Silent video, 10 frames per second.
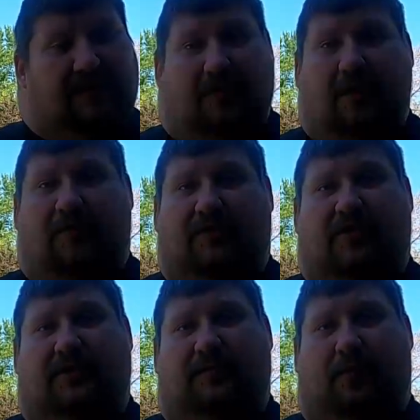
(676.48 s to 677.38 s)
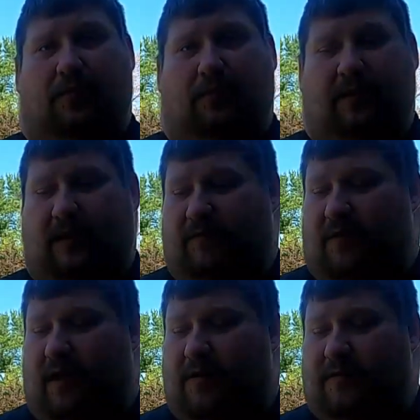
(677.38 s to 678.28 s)
Don't overcook your pork loin
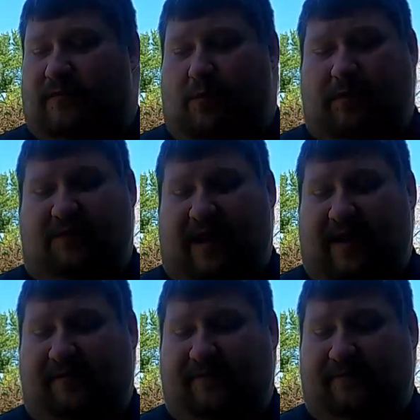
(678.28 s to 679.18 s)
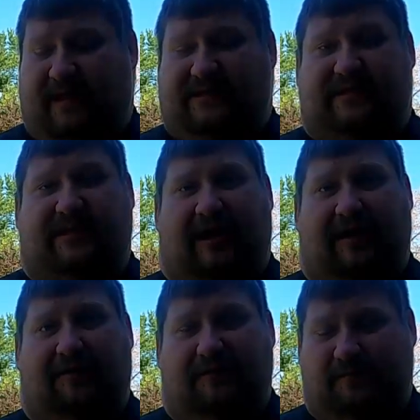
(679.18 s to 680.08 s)
over 145. It makes it
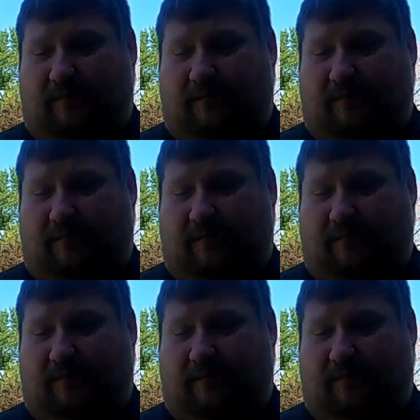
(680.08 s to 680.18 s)
tough.